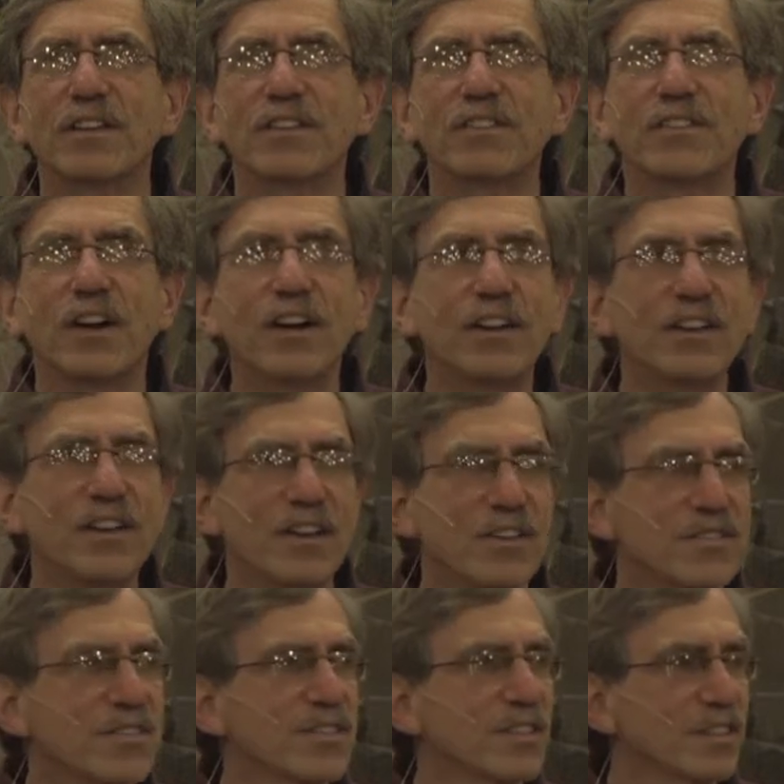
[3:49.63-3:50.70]

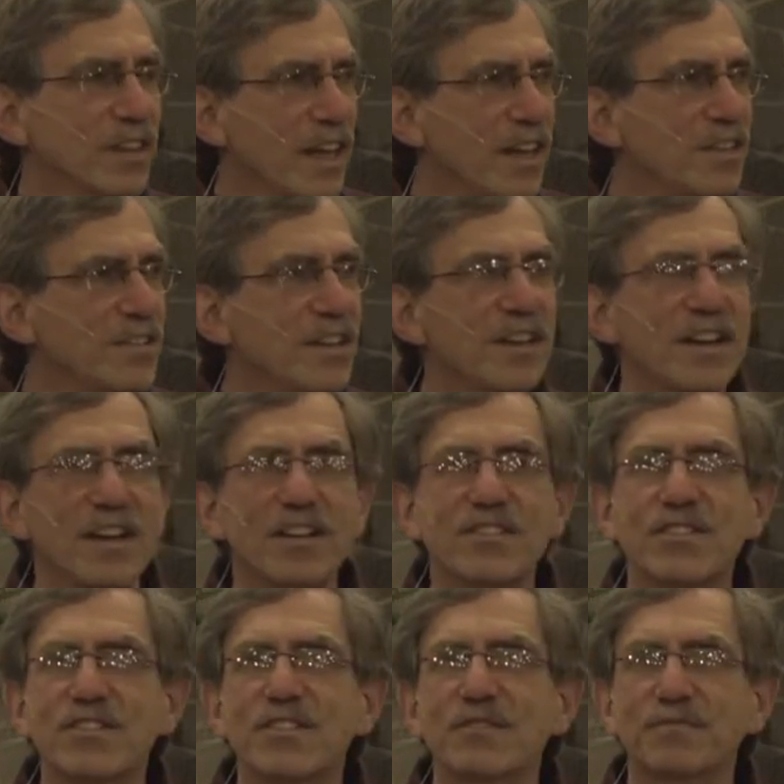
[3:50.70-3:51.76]
dullness,
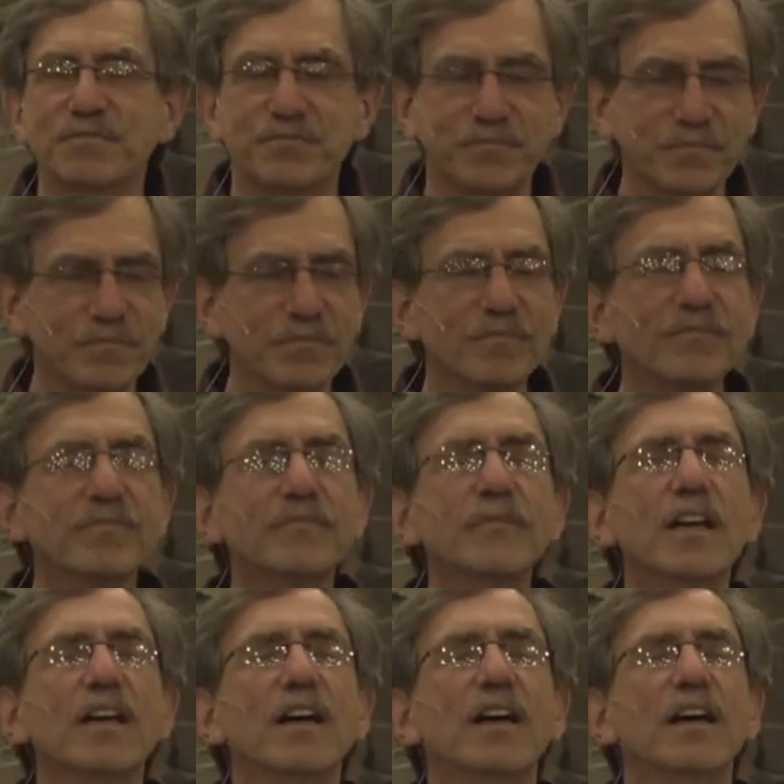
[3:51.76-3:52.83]
laziness,
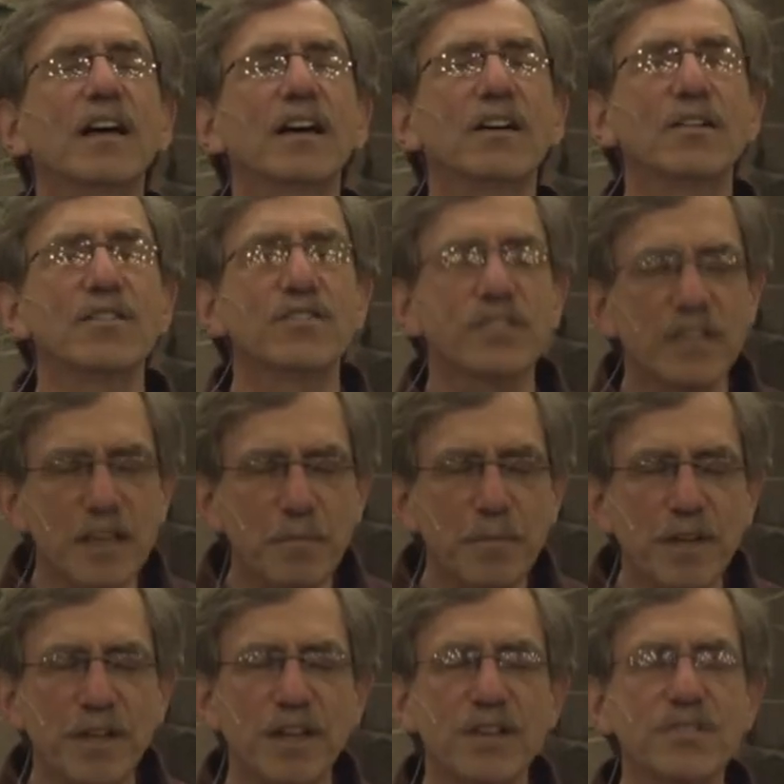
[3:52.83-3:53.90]

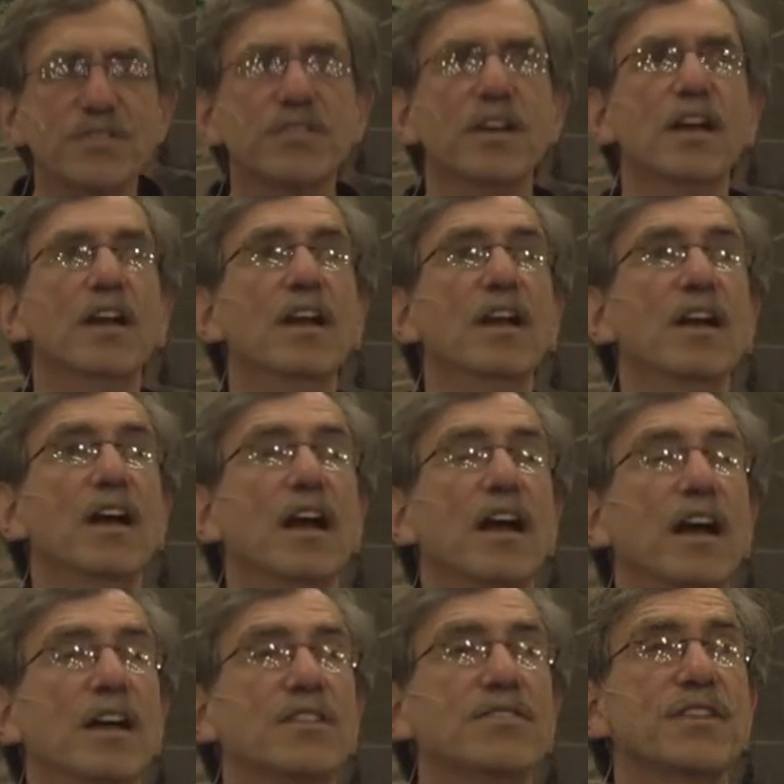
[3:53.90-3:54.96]
sleepiness, I
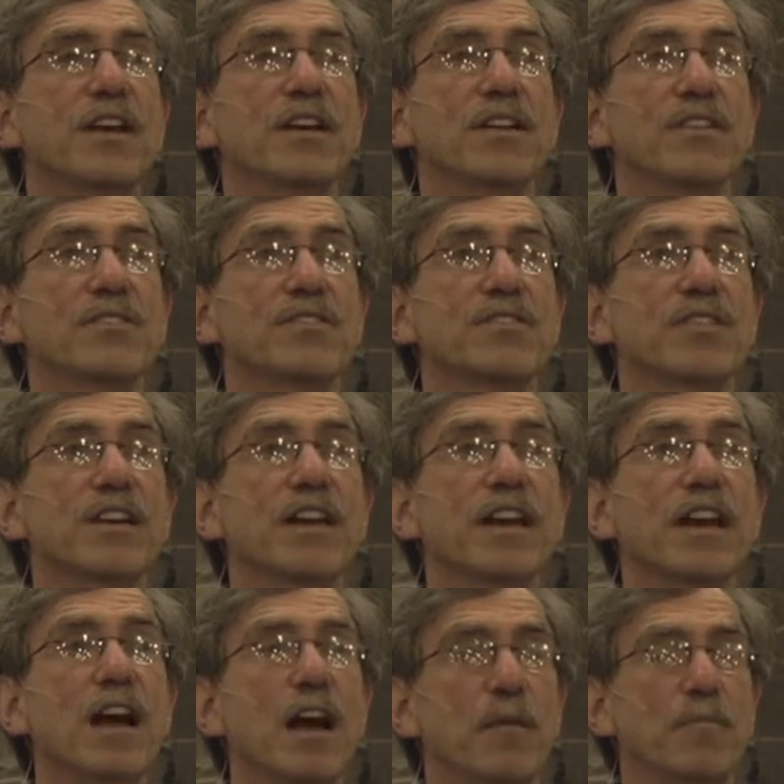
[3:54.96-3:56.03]
said sitting
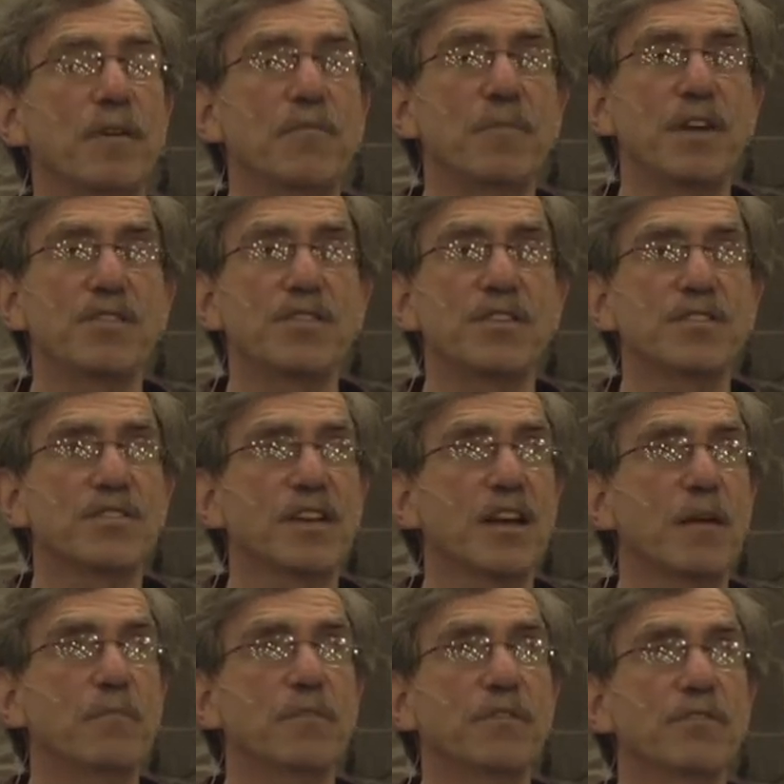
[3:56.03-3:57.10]
up. I mentioned this a
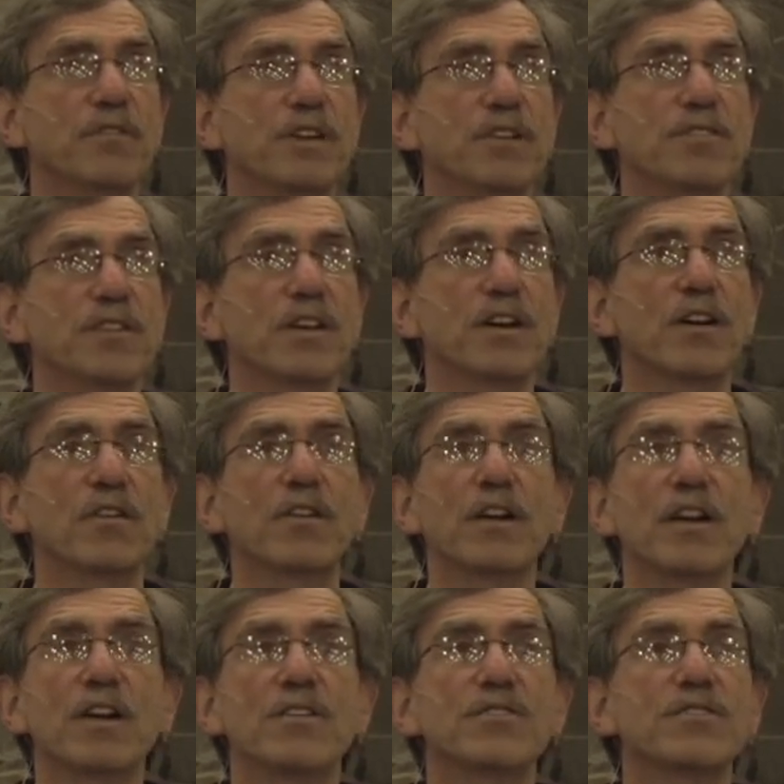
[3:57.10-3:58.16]
couple of weeks ago.
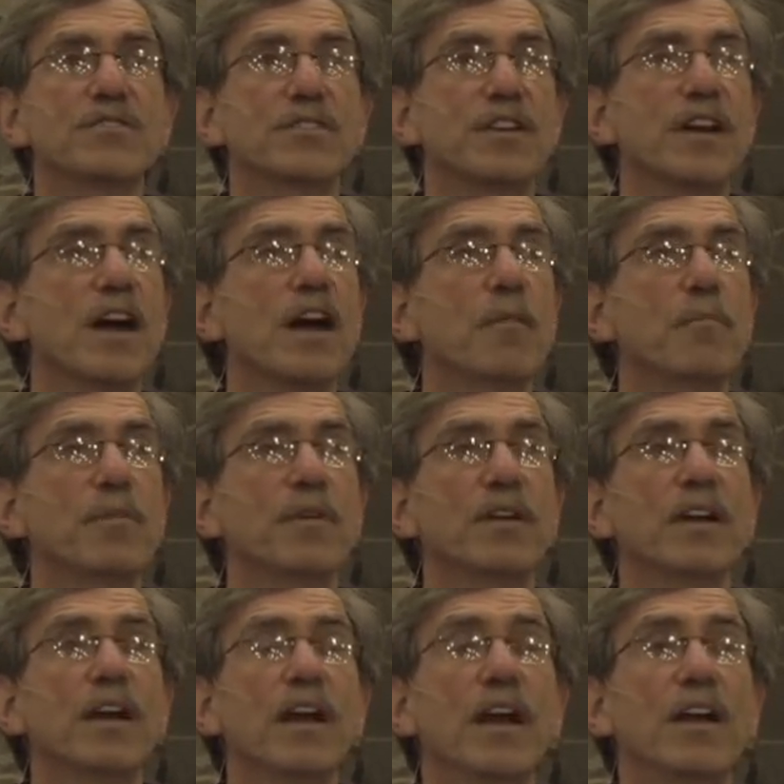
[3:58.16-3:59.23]
Sit up,
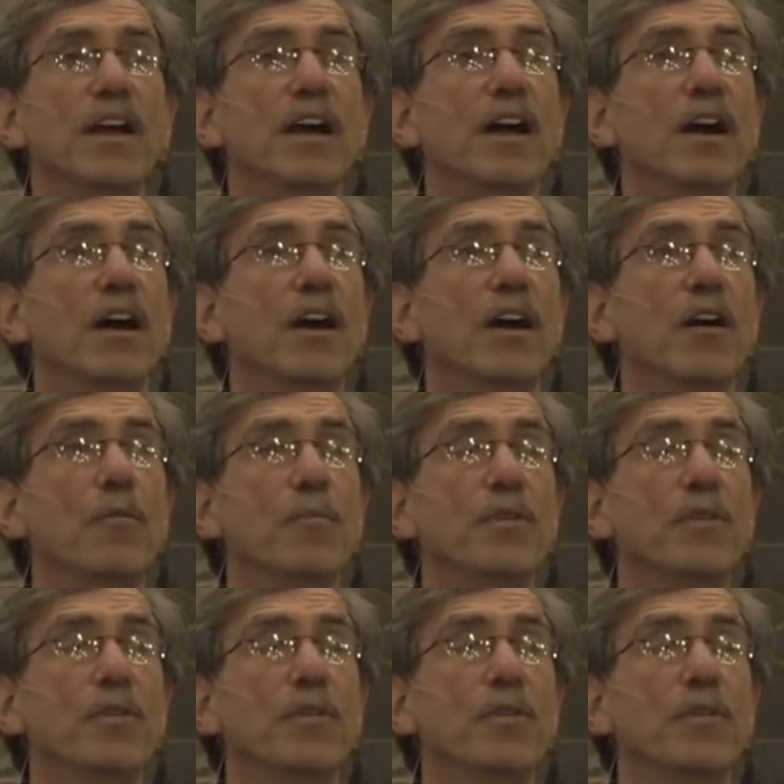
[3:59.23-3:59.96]
open